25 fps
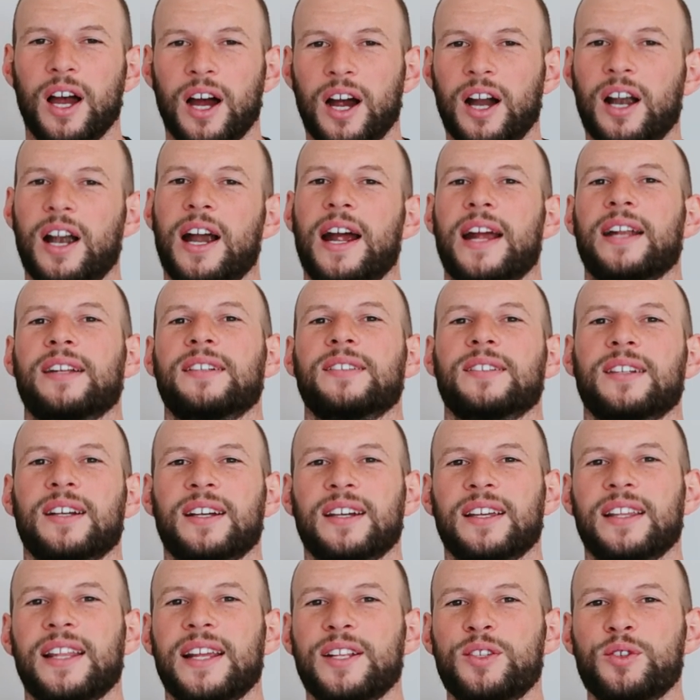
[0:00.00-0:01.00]
All right,
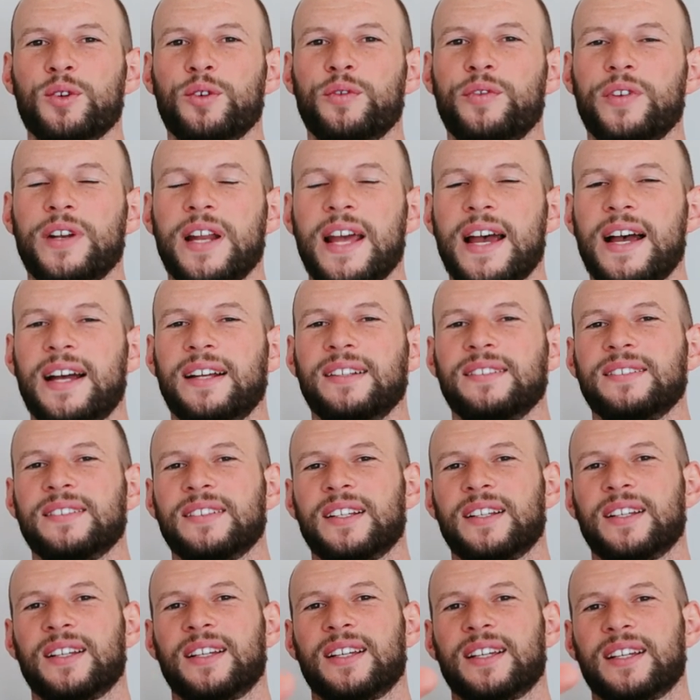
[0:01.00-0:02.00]
that's all for now.
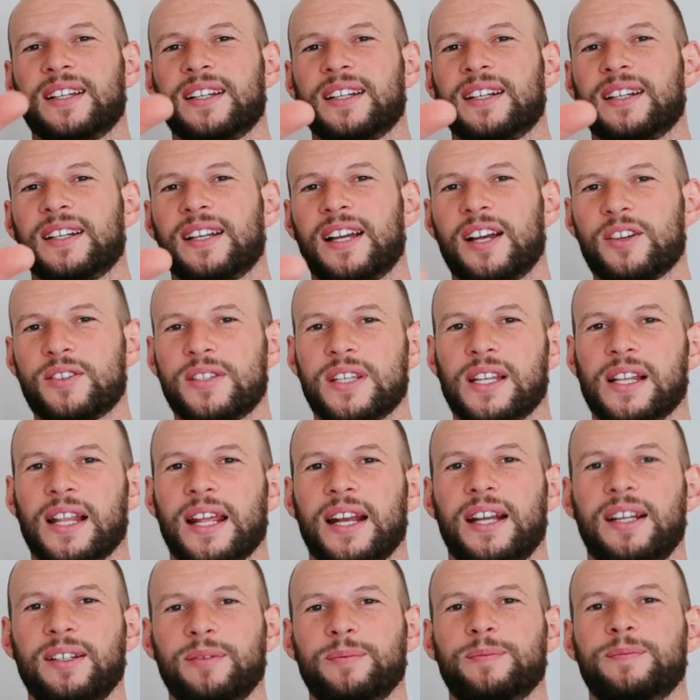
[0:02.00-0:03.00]
I'll see you
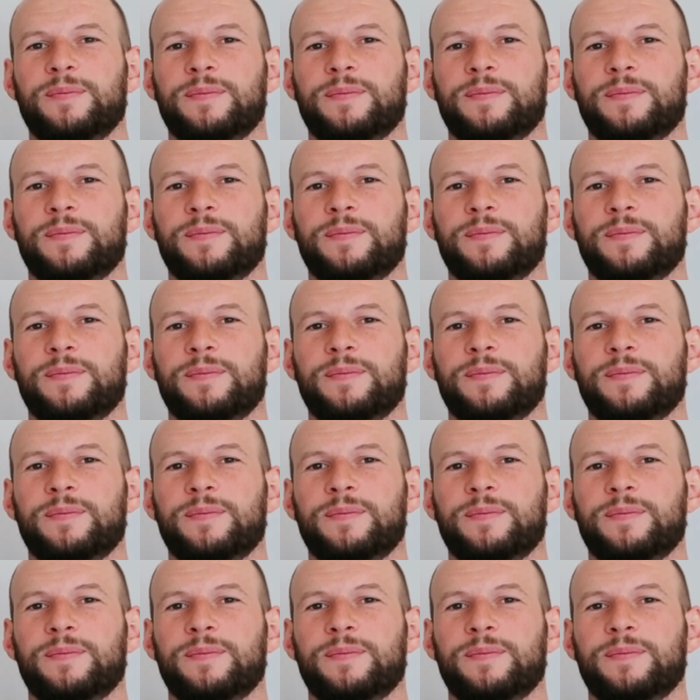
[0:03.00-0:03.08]
later.